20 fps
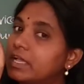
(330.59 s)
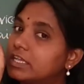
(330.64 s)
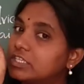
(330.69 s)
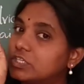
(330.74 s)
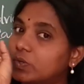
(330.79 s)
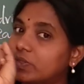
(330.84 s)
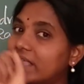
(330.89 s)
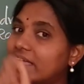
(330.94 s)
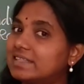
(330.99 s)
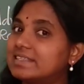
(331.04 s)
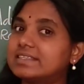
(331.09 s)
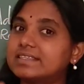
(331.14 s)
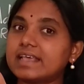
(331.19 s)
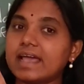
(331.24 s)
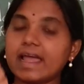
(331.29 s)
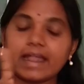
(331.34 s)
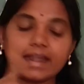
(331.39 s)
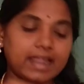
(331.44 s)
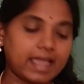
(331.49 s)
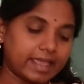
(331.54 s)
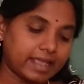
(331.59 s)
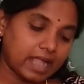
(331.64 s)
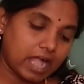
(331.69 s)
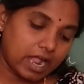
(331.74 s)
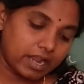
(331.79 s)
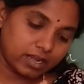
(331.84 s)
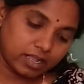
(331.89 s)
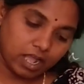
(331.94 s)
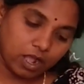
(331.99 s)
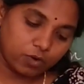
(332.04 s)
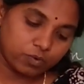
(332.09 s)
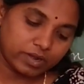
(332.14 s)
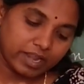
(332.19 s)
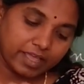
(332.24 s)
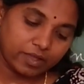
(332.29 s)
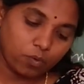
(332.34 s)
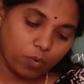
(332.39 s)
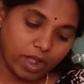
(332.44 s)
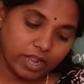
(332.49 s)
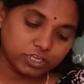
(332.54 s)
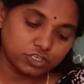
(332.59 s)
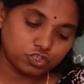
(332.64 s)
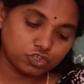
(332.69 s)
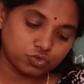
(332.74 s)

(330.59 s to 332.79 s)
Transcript: So that sand I can't count like 1,